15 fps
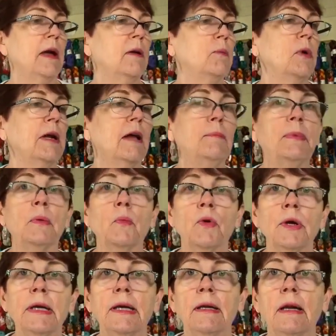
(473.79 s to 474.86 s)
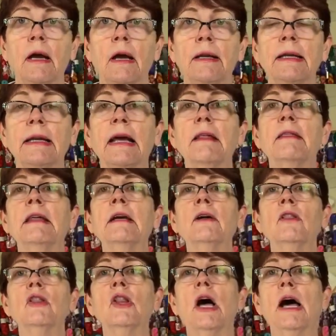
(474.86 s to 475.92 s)
what I've been working on, and I think a
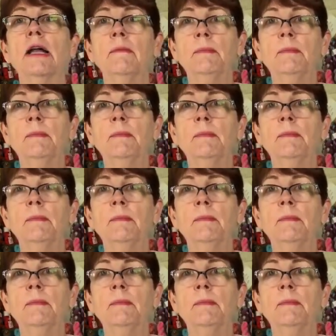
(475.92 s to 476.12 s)
lot